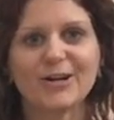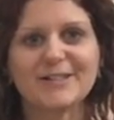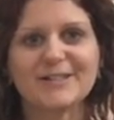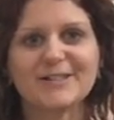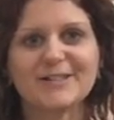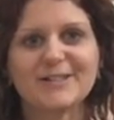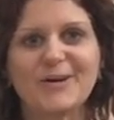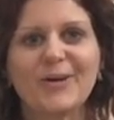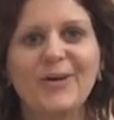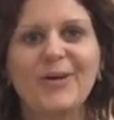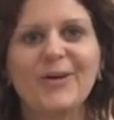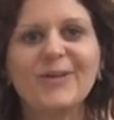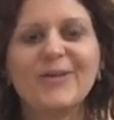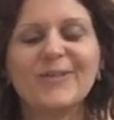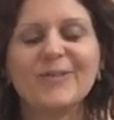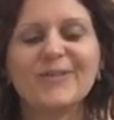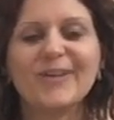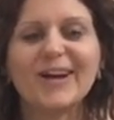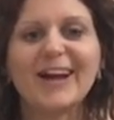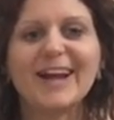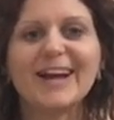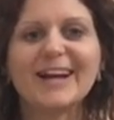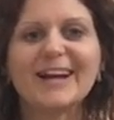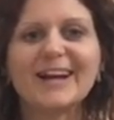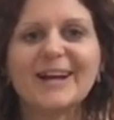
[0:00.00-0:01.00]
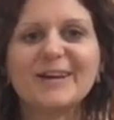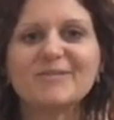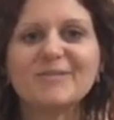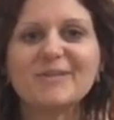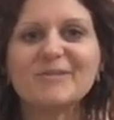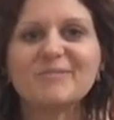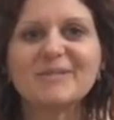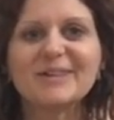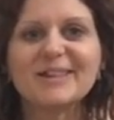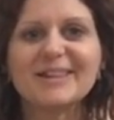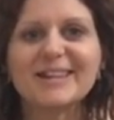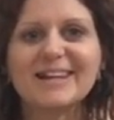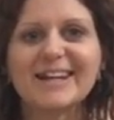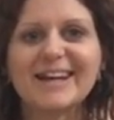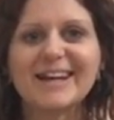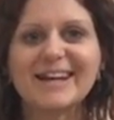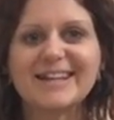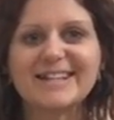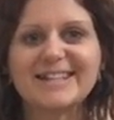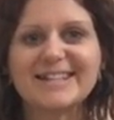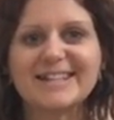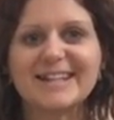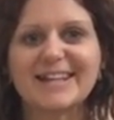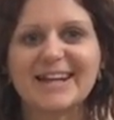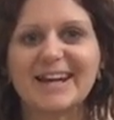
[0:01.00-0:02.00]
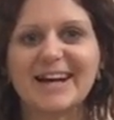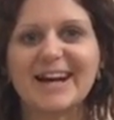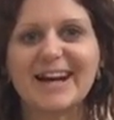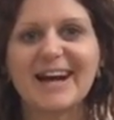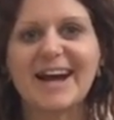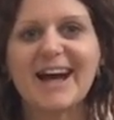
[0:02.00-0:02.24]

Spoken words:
So when I come up with an idea,